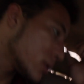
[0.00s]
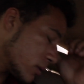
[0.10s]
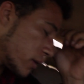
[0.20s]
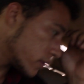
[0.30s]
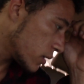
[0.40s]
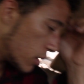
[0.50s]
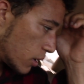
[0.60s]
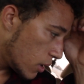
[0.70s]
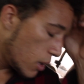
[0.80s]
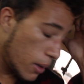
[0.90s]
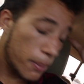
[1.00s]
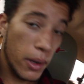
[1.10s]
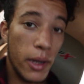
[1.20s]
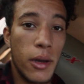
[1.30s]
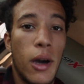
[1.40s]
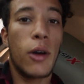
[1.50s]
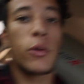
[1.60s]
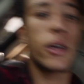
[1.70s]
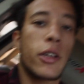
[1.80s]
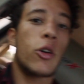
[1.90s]
11. But uh,
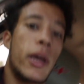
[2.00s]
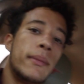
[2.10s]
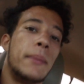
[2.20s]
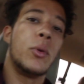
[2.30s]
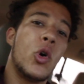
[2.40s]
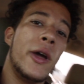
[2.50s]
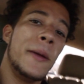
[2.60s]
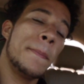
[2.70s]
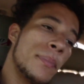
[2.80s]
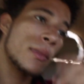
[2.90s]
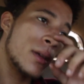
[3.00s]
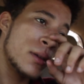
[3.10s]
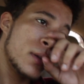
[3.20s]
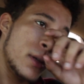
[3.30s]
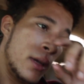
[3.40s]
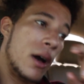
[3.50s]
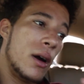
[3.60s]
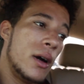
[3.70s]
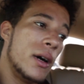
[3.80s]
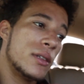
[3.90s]
we're gonna go get my boy
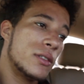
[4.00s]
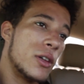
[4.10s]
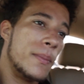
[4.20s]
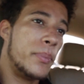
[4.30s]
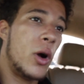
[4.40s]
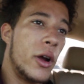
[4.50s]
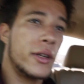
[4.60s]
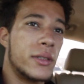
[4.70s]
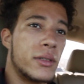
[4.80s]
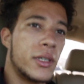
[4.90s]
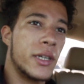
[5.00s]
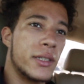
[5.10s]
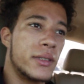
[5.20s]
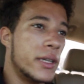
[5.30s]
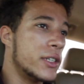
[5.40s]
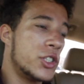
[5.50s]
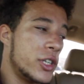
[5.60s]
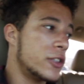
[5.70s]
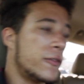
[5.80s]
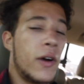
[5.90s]
uh, some parts because his
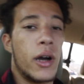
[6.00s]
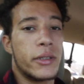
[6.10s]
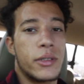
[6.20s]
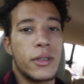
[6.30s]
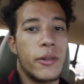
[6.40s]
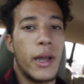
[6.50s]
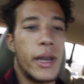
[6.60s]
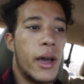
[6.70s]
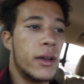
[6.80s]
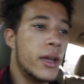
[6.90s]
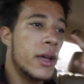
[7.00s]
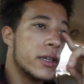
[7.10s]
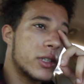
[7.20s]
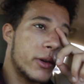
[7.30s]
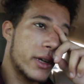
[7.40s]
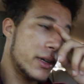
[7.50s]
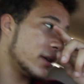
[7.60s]
shit's fucked right now. Yeah, I stripped my head gonna,